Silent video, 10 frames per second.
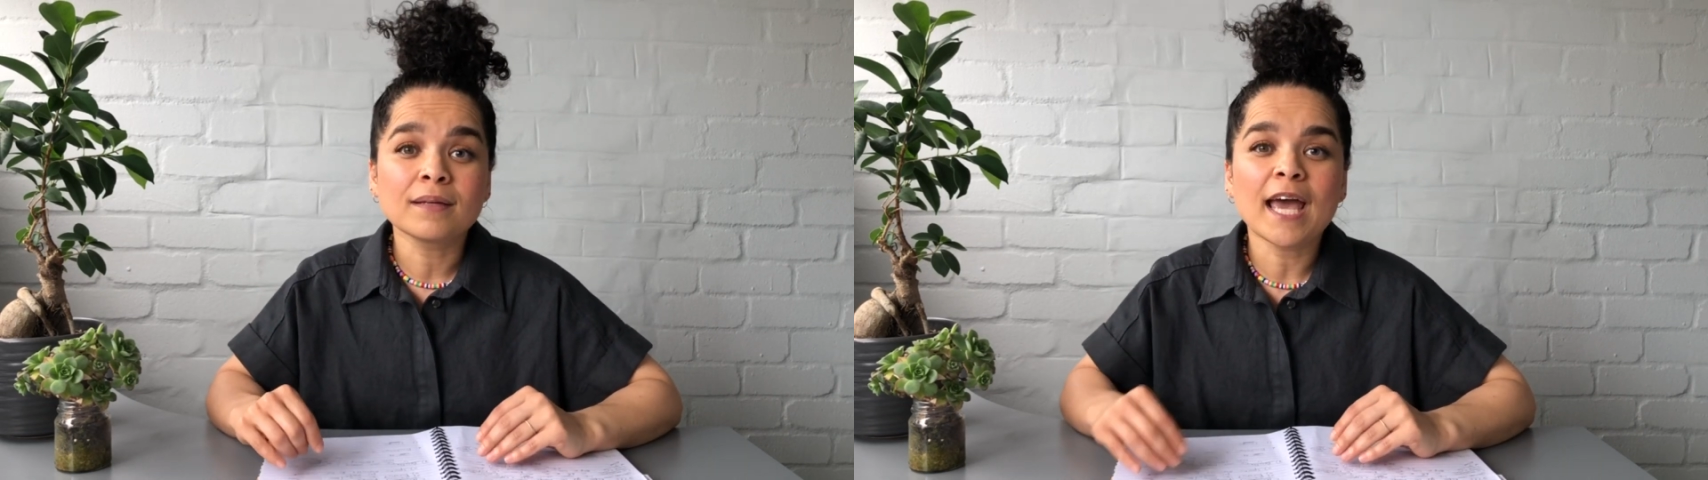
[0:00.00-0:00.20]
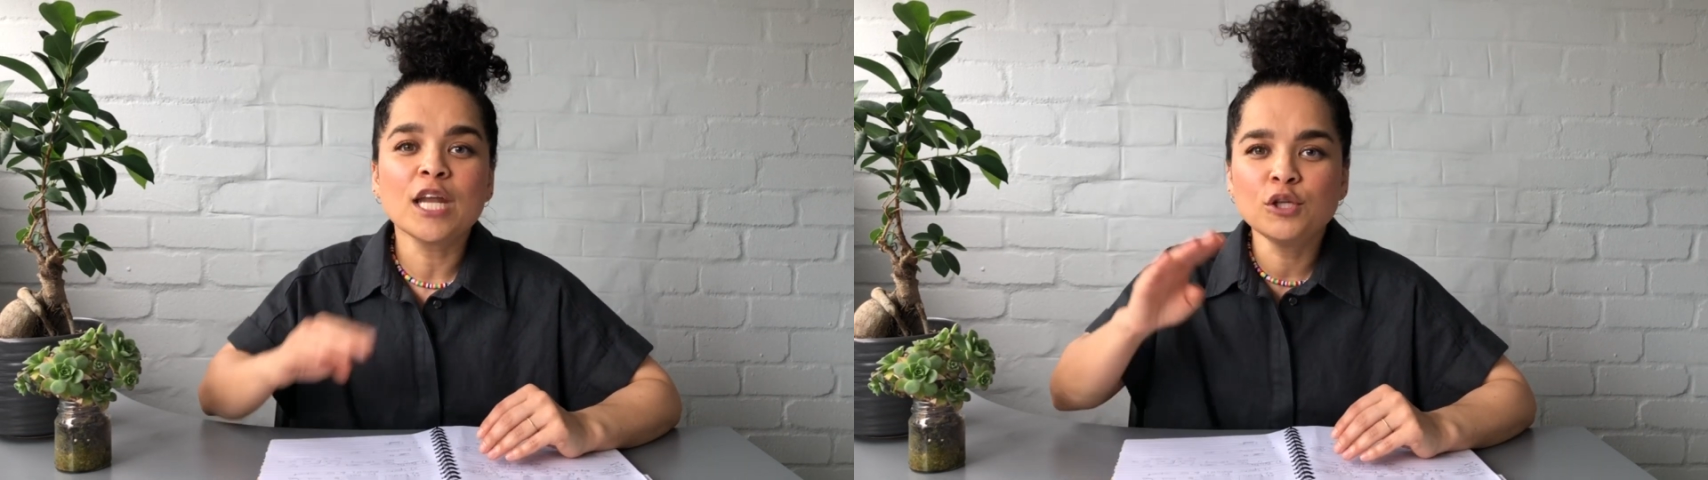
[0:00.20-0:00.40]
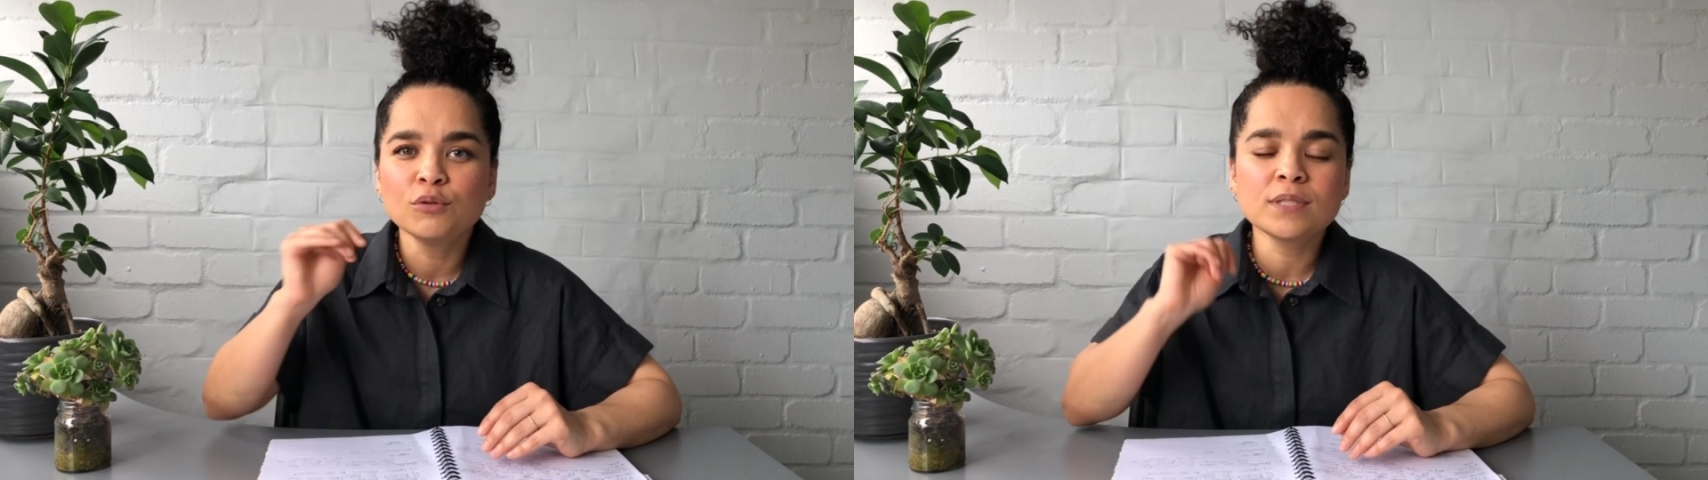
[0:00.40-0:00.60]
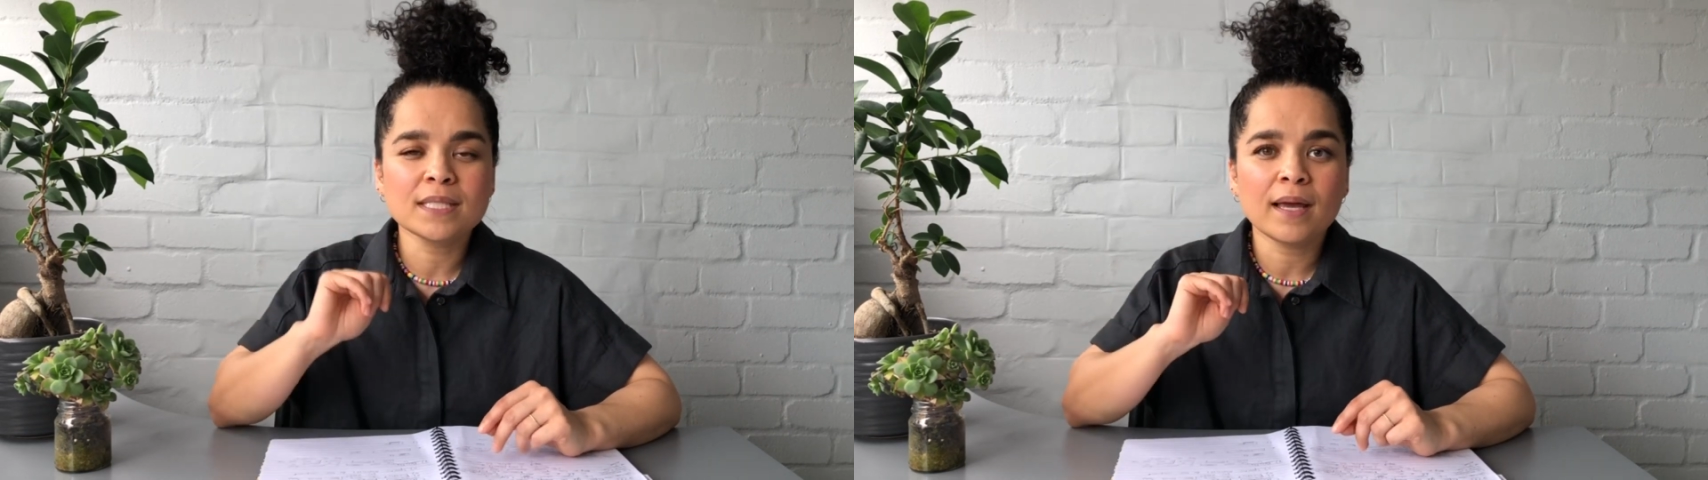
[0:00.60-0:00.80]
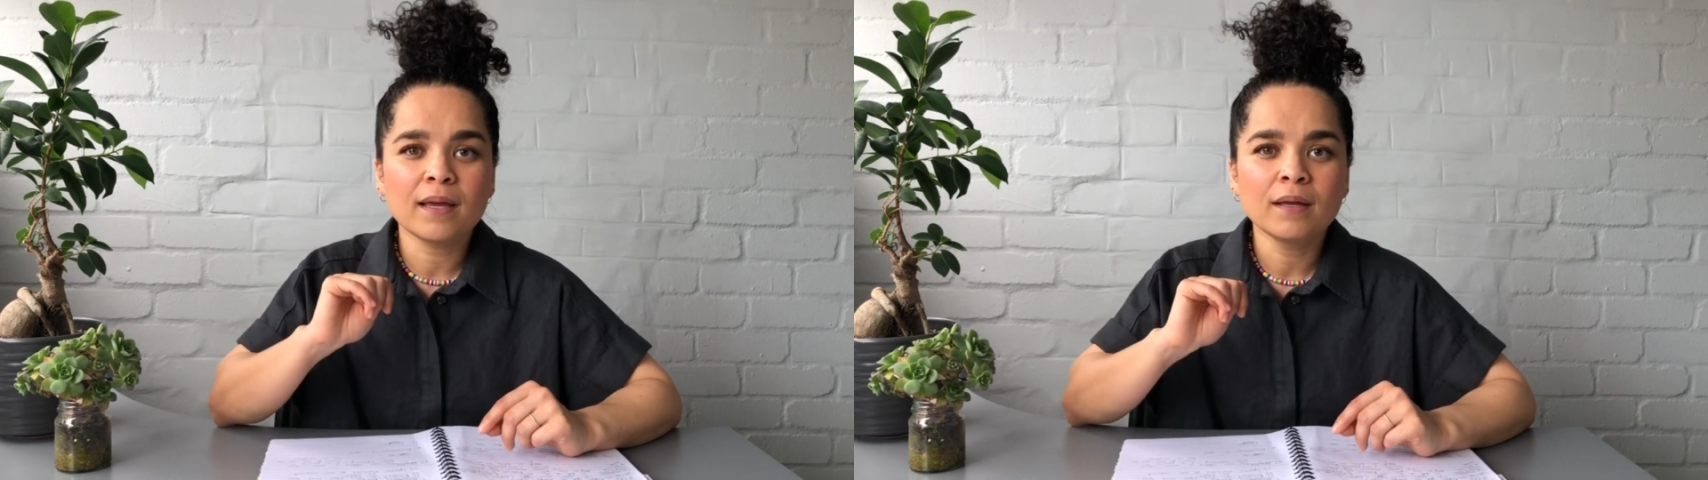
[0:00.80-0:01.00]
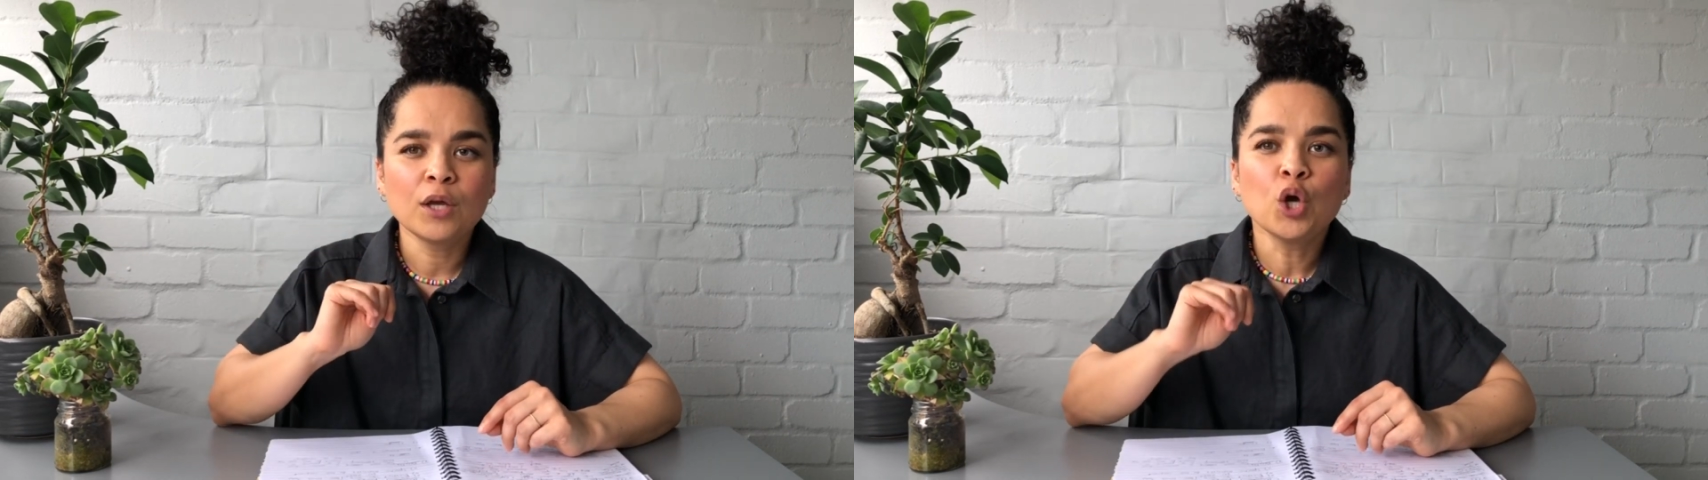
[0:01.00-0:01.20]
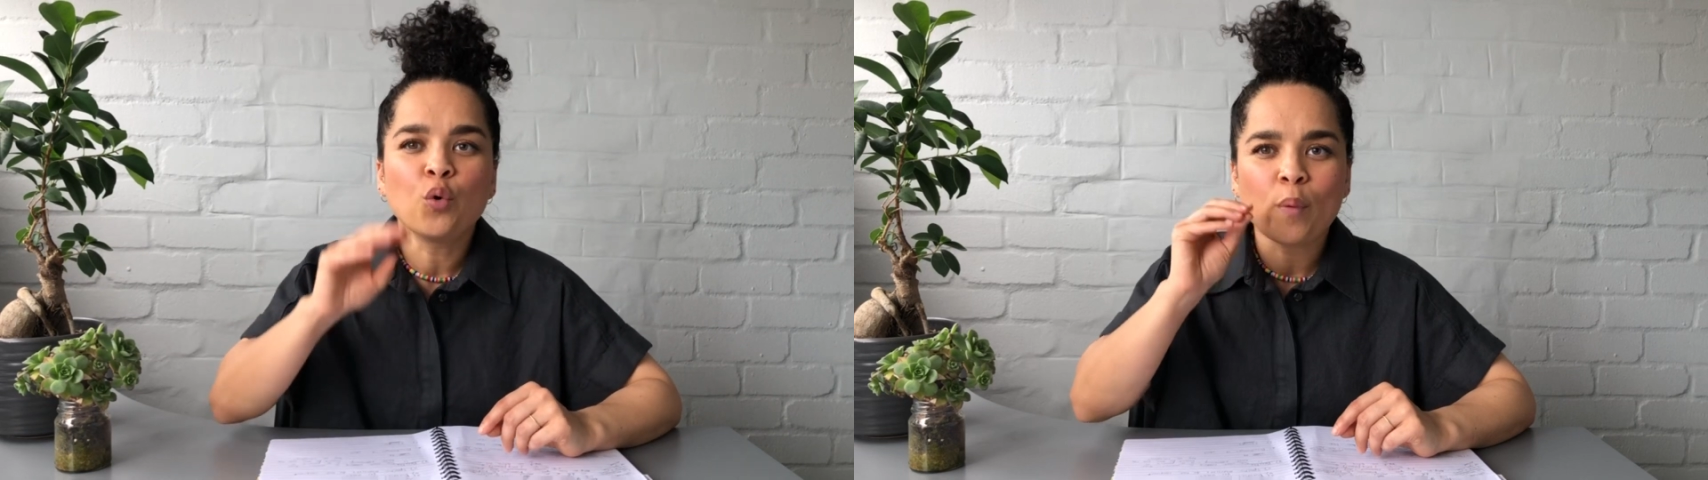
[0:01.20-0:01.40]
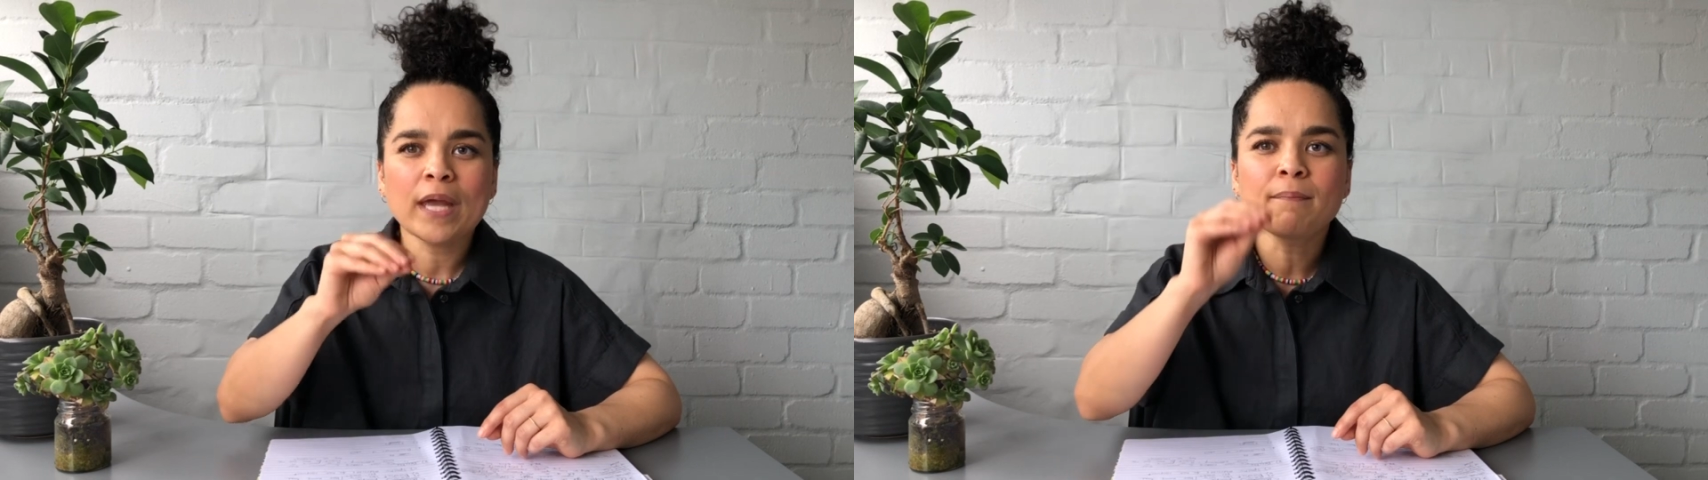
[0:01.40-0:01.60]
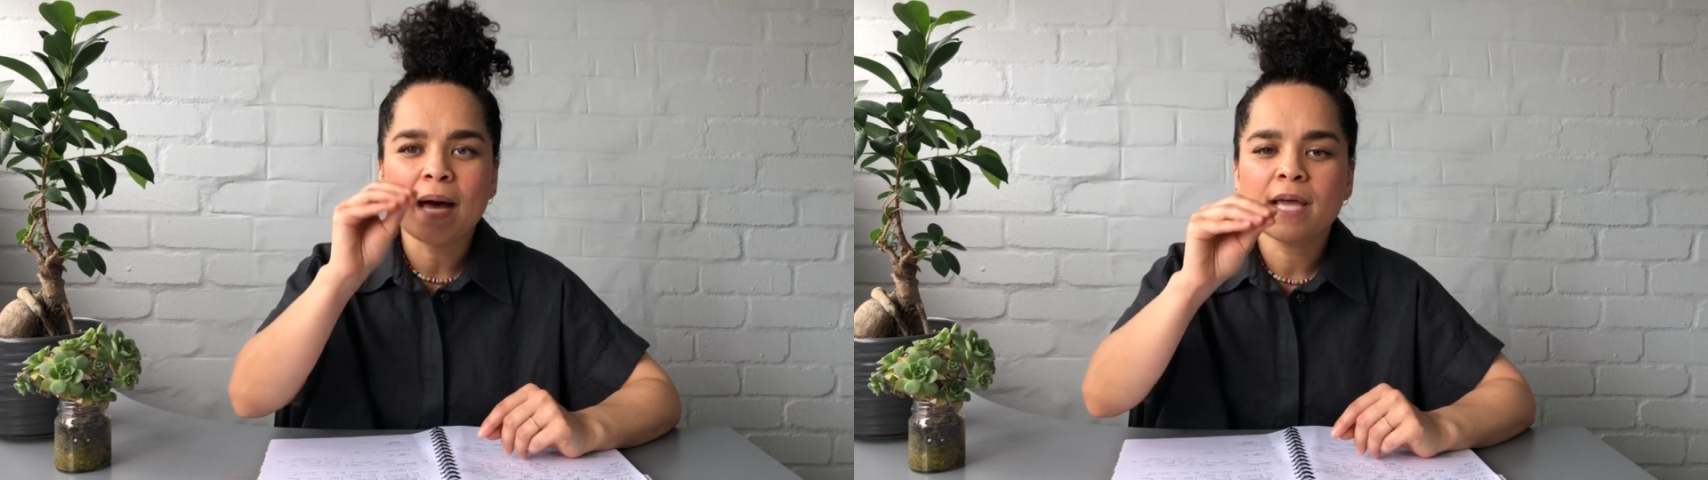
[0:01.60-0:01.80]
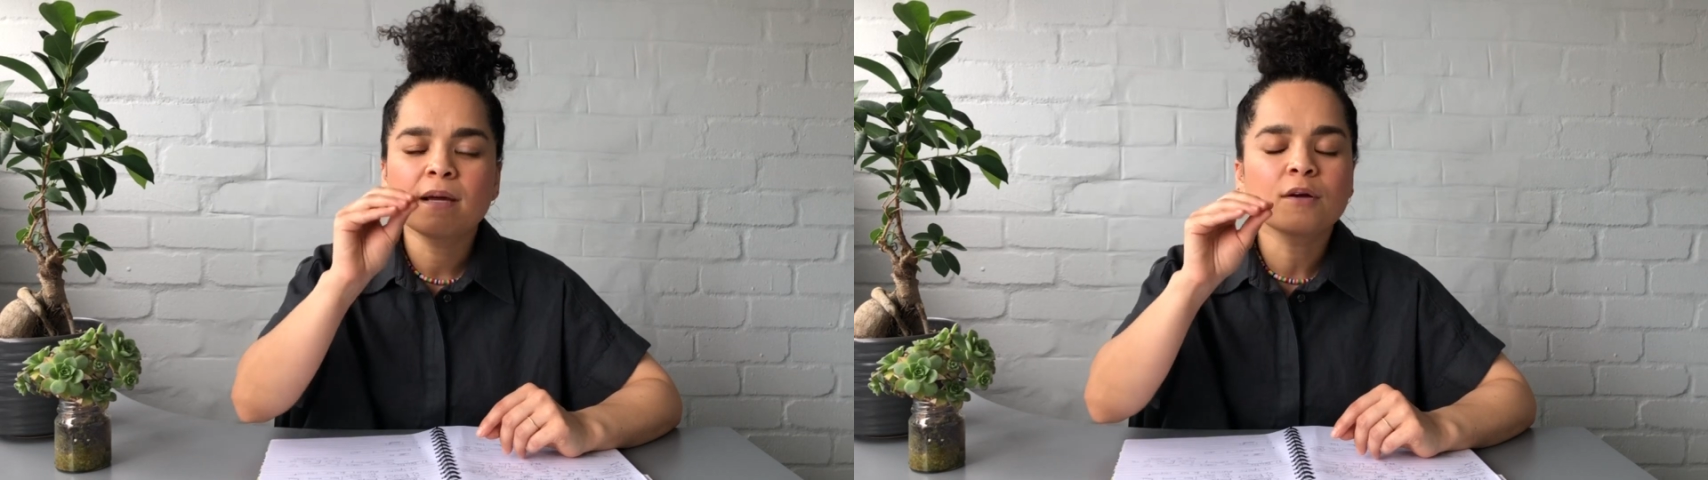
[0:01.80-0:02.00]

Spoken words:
And you say, when my